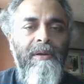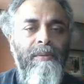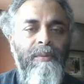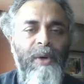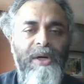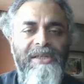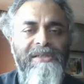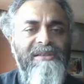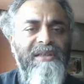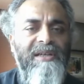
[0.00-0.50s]

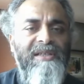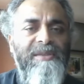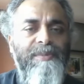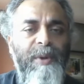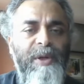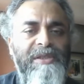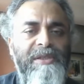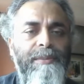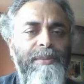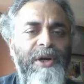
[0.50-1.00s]
What is the
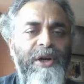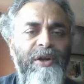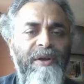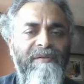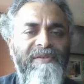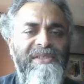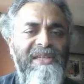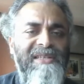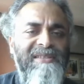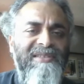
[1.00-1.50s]
responsibility
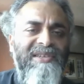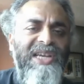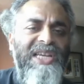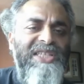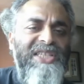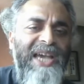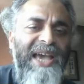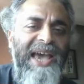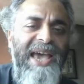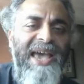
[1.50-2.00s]
of sales?
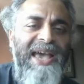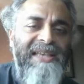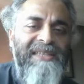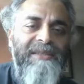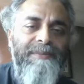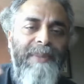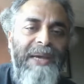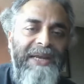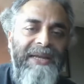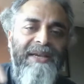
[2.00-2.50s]
Reach
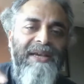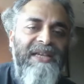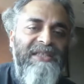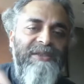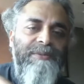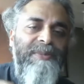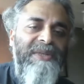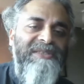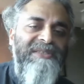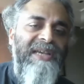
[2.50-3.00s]
as many
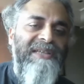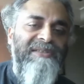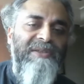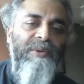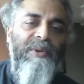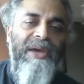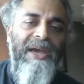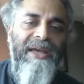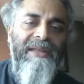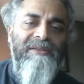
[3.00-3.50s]
customers as
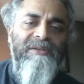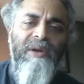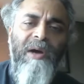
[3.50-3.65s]
you can.